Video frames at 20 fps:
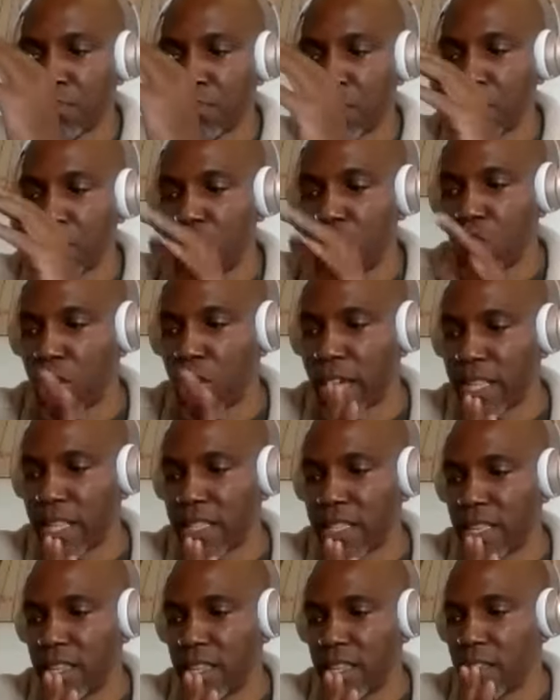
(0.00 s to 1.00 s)

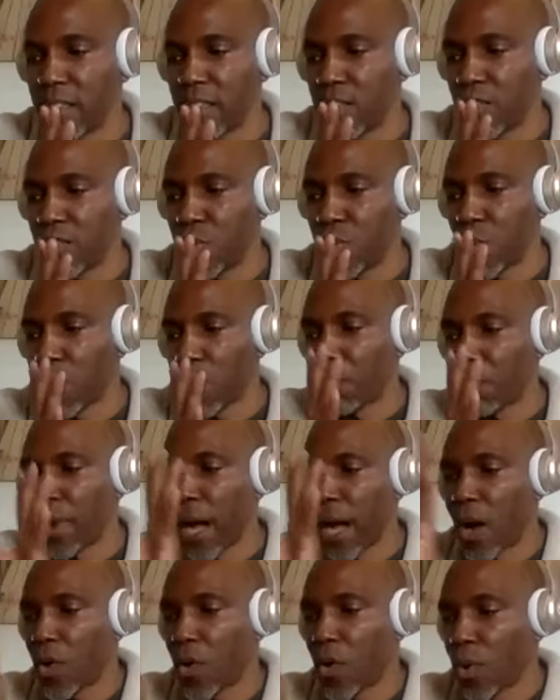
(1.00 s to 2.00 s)
projecting your
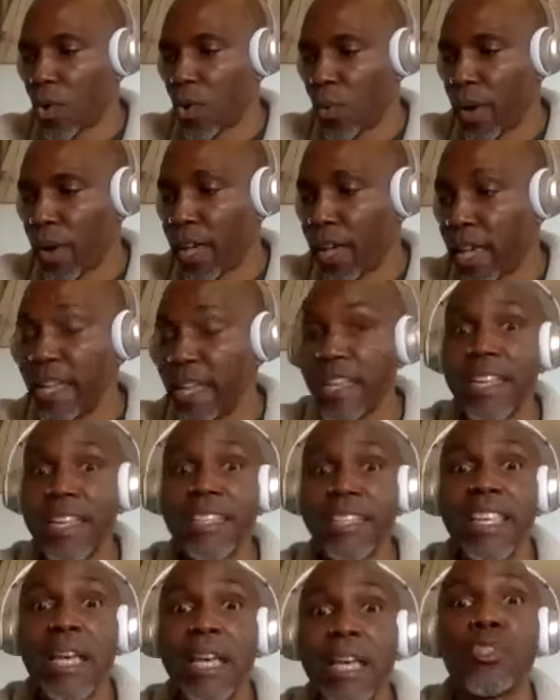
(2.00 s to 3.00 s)
power away in an
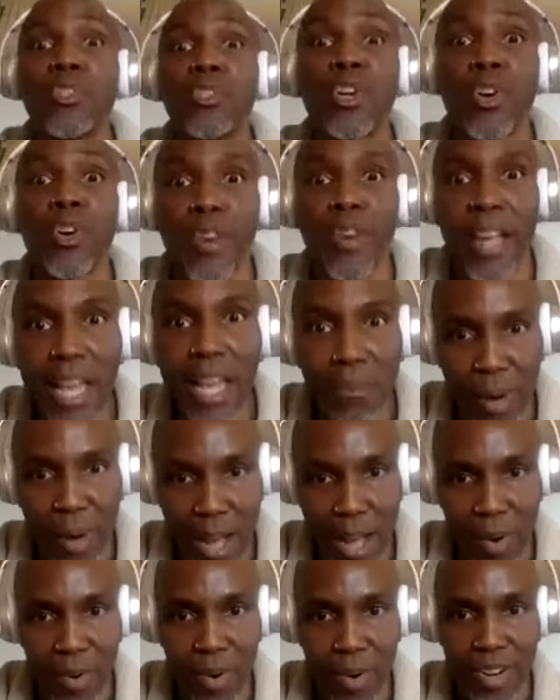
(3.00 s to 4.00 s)
attempt to create
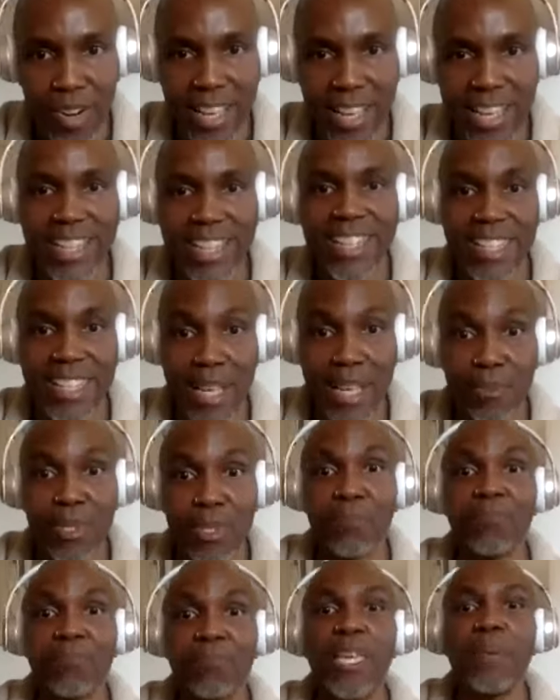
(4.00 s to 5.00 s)
power, in an
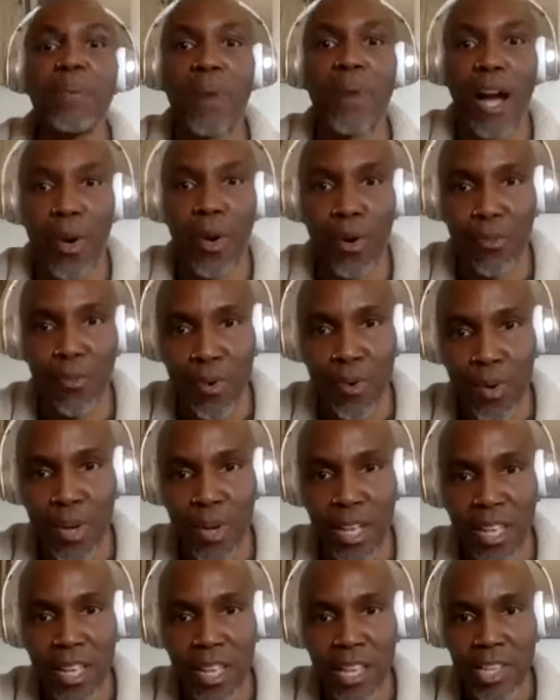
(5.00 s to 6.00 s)
attempt to be
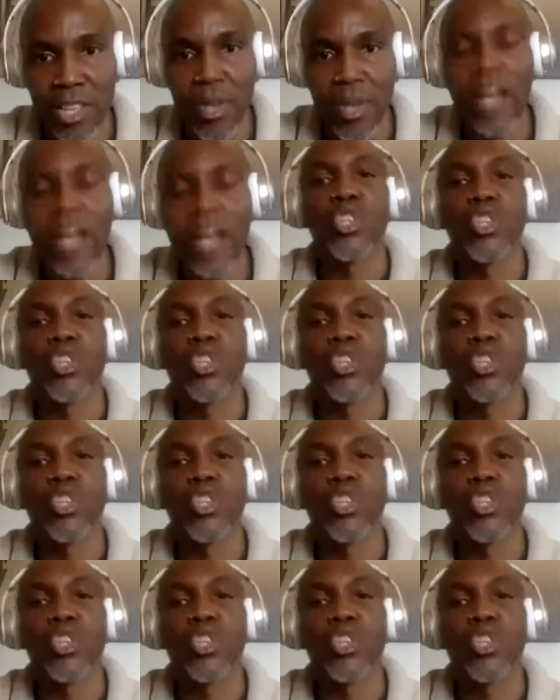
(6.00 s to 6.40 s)
powerful. Mm-hmm.